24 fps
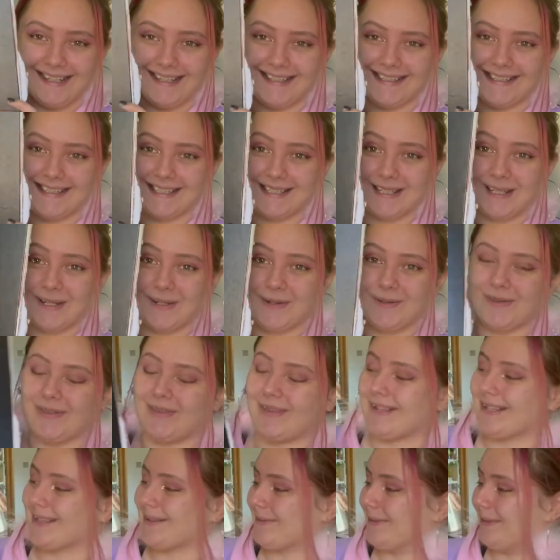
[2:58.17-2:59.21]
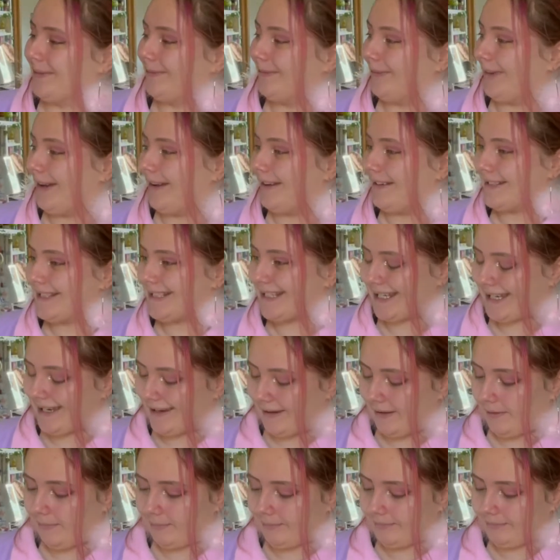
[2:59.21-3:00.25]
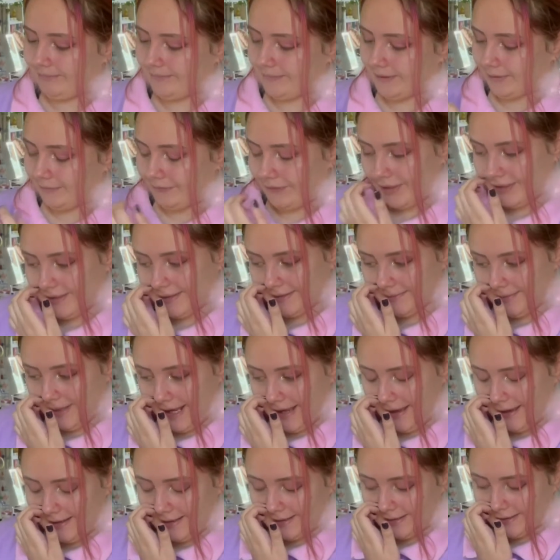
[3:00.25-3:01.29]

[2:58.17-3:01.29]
let's do this one first. The first page